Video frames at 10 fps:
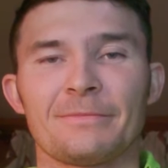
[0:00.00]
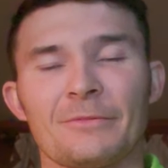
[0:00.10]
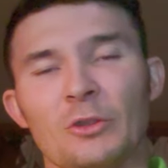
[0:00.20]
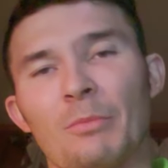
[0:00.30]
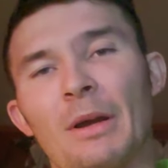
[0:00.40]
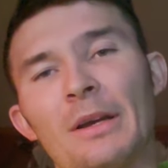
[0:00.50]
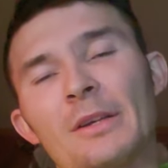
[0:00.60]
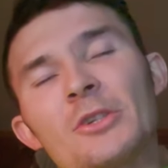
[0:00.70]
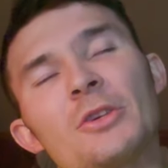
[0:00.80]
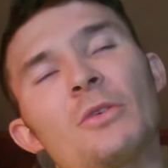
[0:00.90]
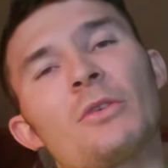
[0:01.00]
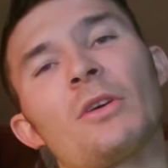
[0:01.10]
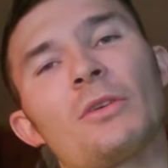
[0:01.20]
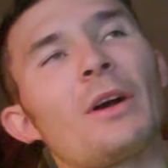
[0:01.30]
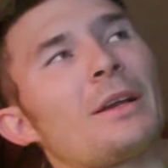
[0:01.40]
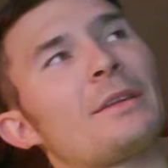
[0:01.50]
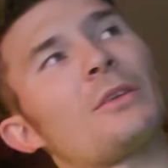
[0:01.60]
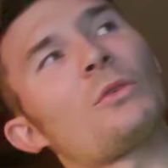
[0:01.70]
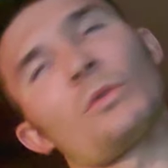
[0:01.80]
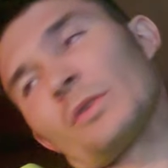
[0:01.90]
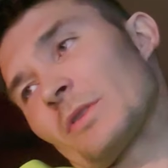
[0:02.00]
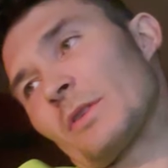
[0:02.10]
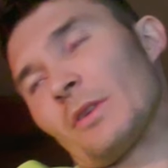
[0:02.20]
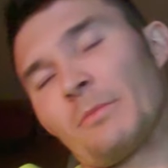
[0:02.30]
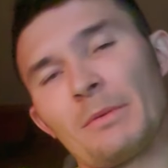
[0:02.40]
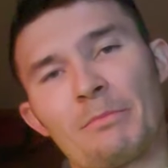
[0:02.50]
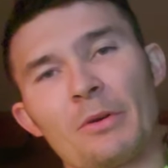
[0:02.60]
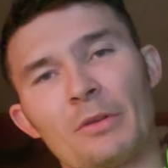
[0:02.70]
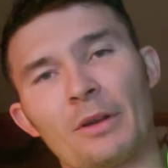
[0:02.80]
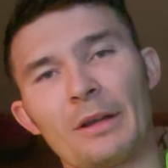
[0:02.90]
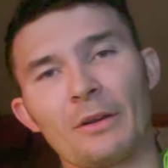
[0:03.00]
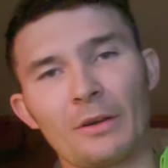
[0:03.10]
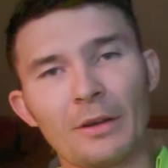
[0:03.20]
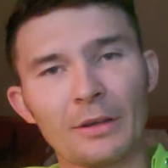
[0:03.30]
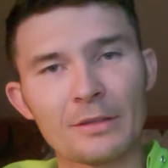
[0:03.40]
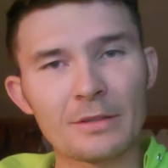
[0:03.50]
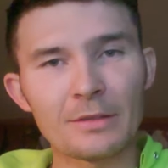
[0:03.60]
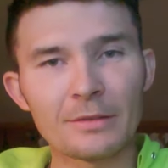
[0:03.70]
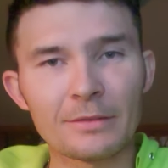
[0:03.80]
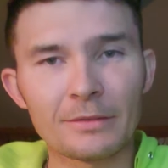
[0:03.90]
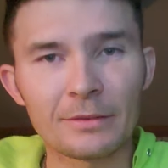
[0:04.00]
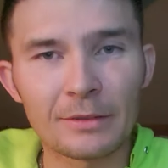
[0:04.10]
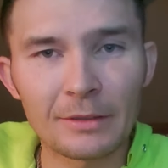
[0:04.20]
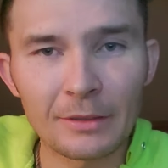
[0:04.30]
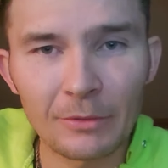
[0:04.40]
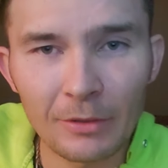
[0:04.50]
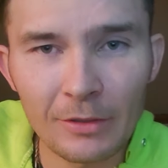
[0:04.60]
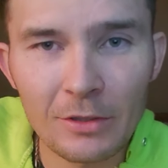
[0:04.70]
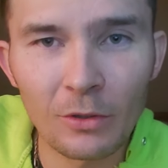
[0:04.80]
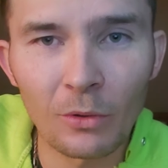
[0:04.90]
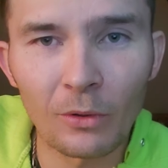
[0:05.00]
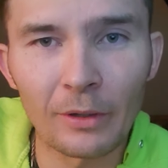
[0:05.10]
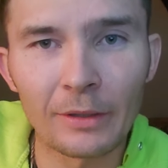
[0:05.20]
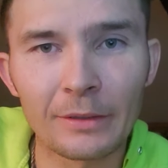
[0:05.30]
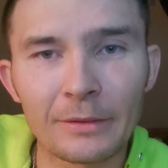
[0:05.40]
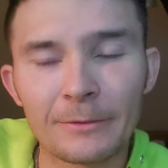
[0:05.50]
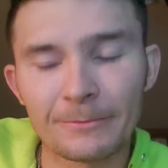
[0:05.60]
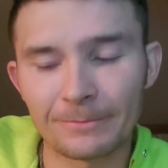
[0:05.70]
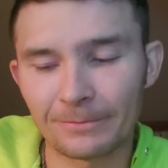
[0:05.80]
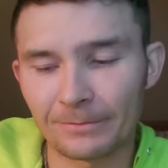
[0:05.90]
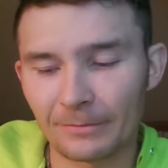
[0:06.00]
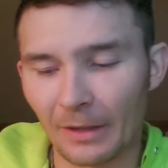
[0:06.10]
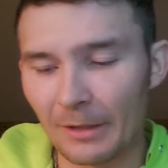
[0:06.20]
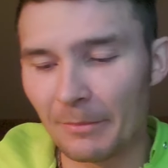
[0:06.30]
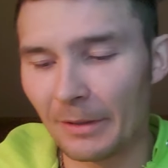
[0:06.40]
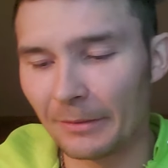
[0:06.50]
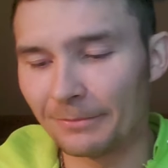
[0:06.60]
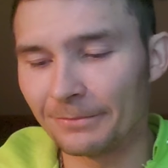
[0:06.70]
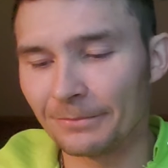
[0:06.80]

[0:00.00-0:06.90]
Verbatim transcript: So, by us showing our light, the Lord's going to be putting light on us with His glory. Amen.